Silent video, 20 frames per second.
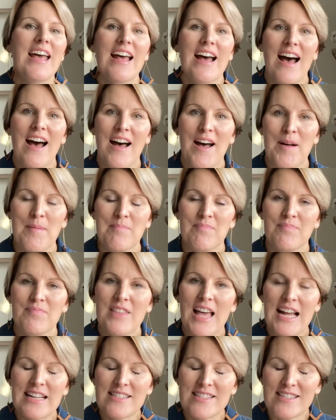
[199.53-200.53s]
Um,
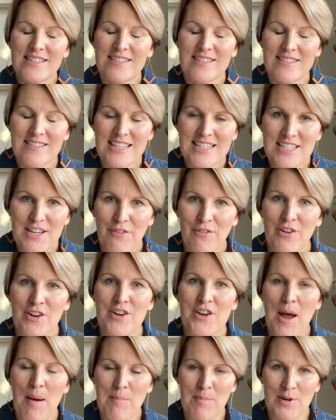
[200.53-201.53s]
that's the different
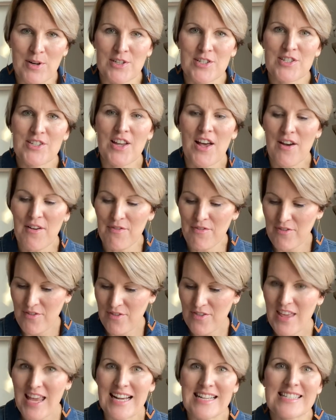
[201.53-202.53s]
numbers of
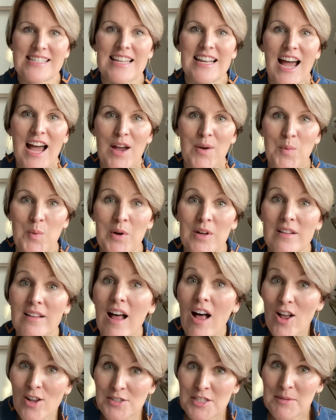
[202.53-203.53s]
things that I will
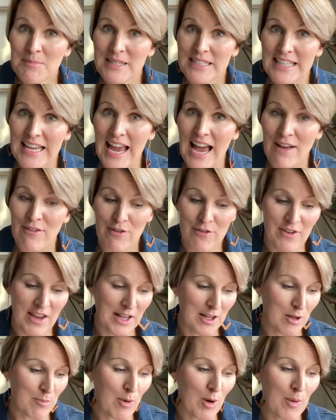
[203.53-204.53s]
ultimately have
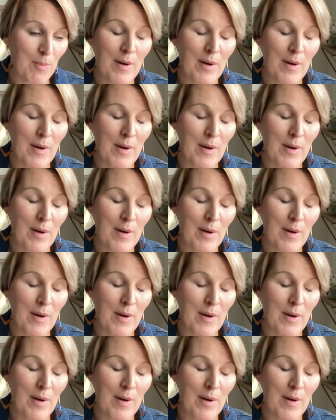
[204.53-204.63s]
available.